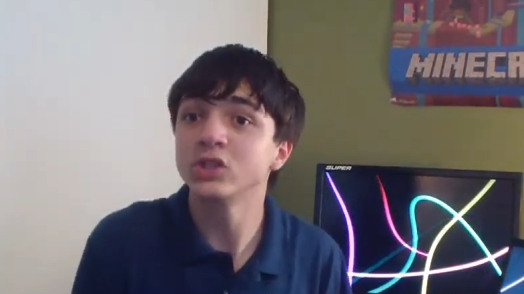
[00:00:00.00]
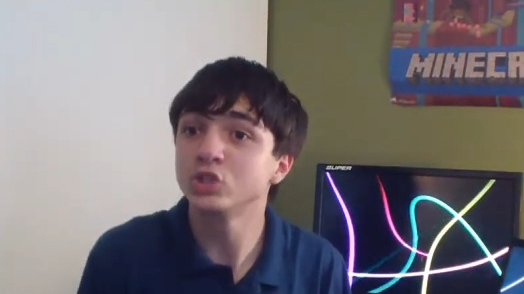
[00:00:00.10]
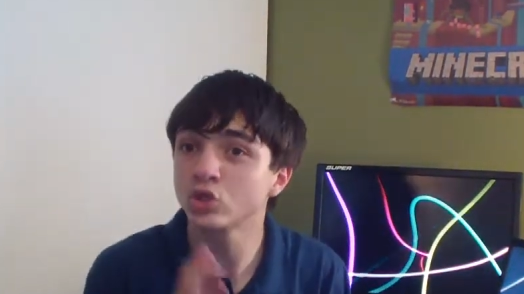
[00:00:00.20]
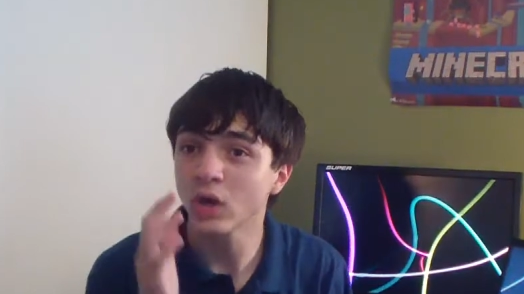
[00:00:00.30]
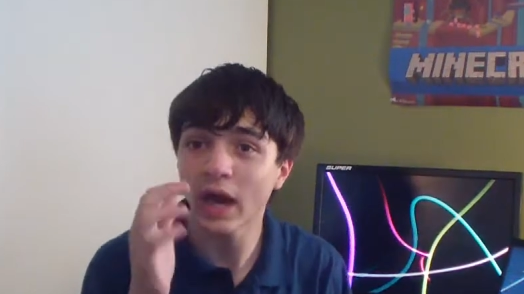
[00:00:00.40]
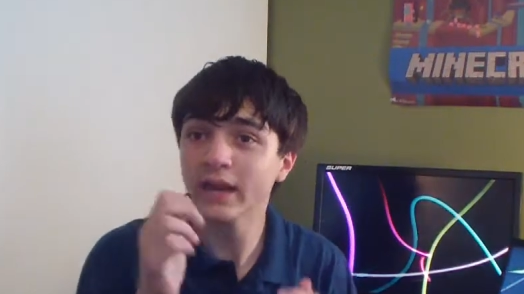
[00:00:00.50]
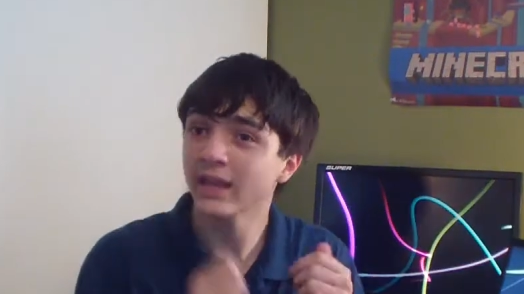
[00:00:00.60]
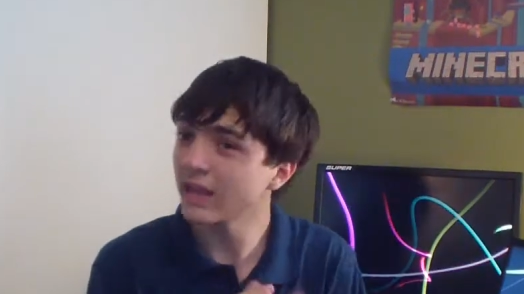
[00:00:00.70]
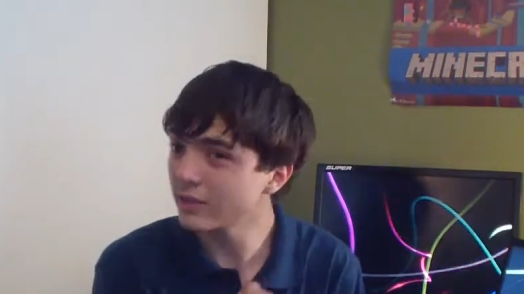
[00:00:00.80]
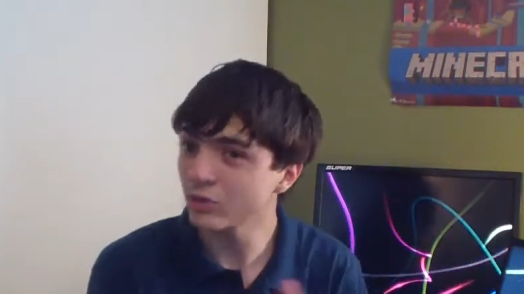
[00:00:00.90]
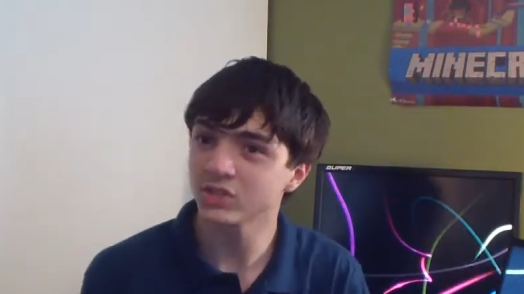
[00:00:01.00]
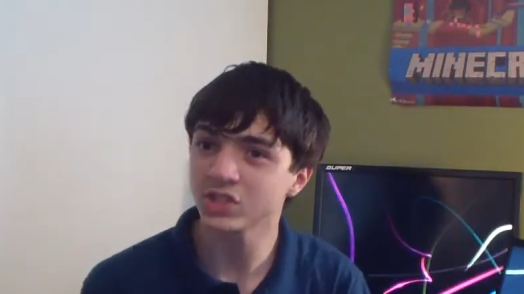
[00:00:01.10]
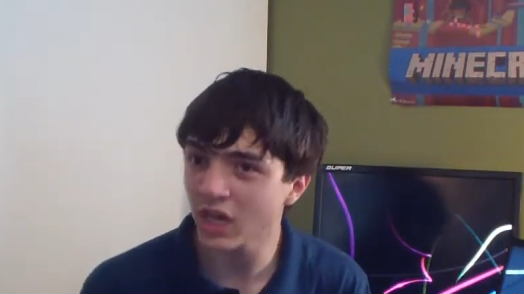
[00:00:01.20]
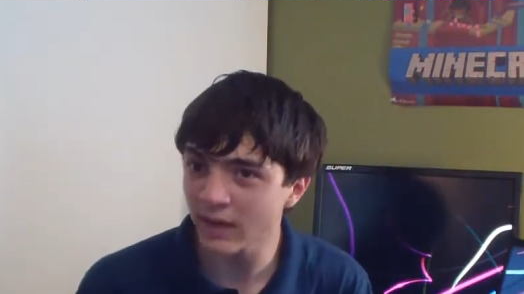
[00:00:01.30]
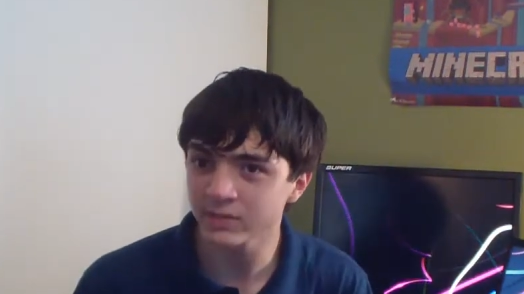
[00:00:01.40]
trying to get those
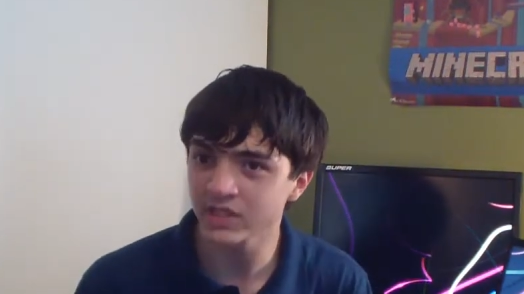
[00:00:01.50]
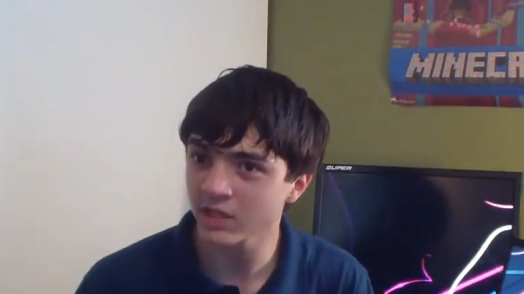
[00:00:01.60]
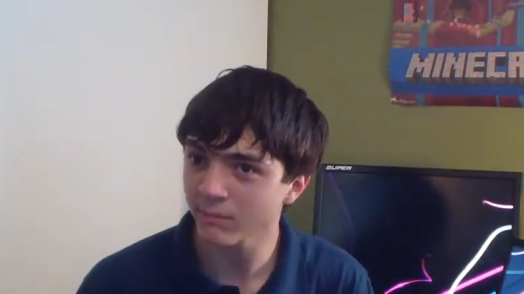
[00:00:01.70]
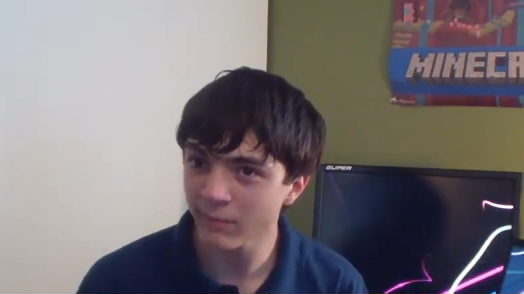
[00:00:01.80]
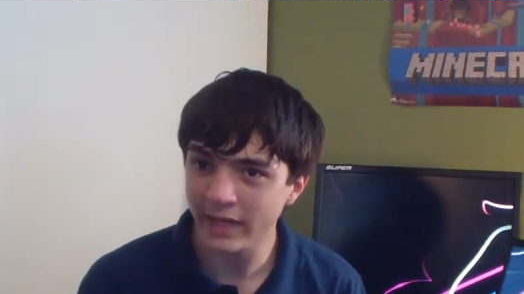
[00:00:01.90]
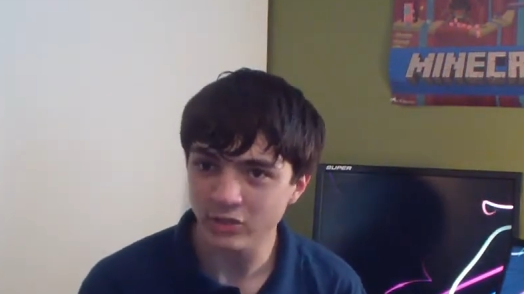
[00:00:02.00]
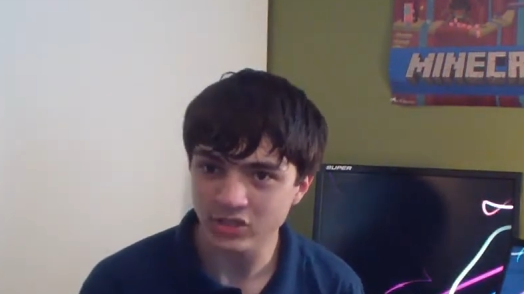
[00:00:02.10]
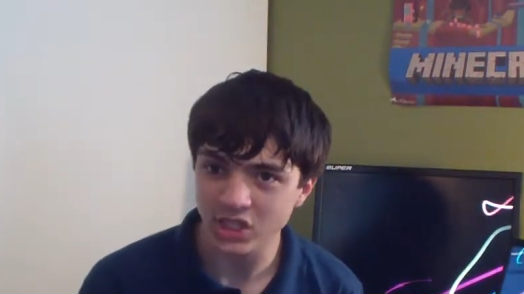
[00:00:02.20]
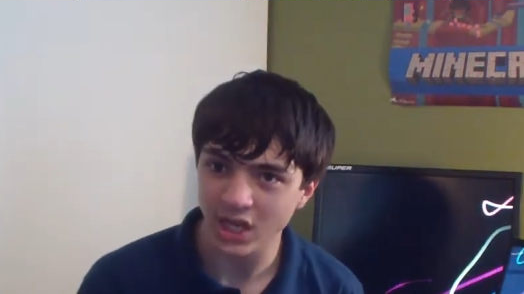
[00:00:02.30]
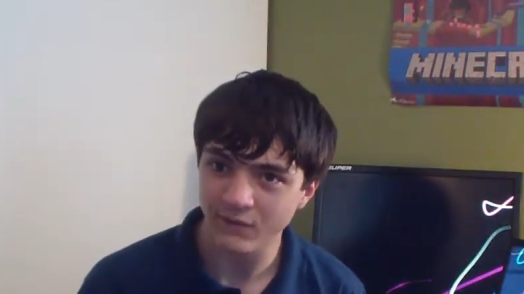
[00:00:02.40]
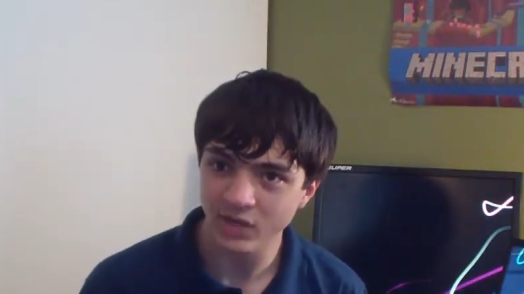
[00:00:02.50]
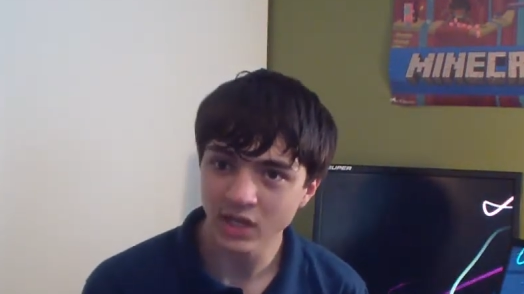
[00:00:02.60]
jabs in at Microsoft.